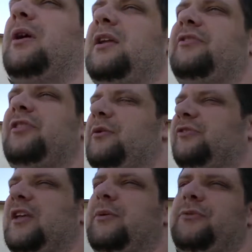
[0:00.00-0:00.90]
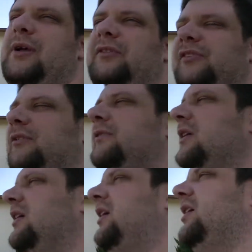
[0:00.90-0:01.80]
I guess they were staying with a relative.
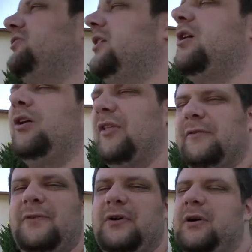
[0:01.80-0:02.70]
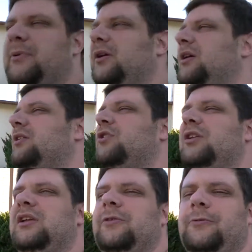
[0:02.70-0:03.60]
I tried calling that phone number,
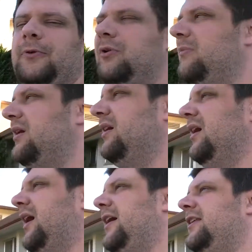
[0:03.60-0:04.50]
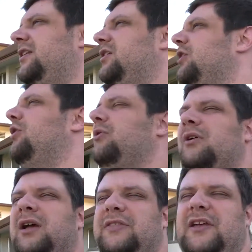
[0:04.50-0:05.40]
couldn't get through. I didn't know
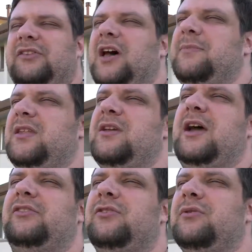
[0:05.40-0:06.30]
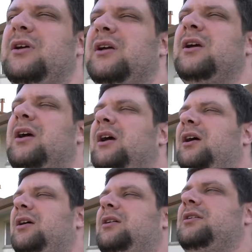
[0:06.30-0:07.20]
at that time that you had to
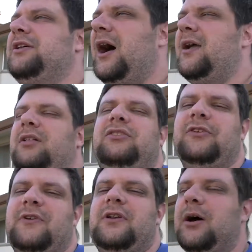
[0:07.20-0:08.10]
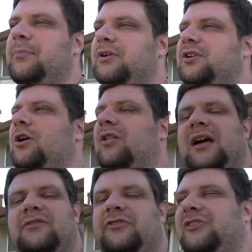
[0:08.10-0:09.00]
dial a different number to call out
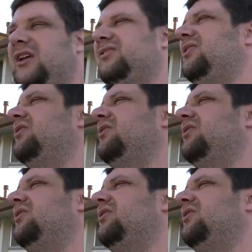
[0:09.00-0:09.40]
of state.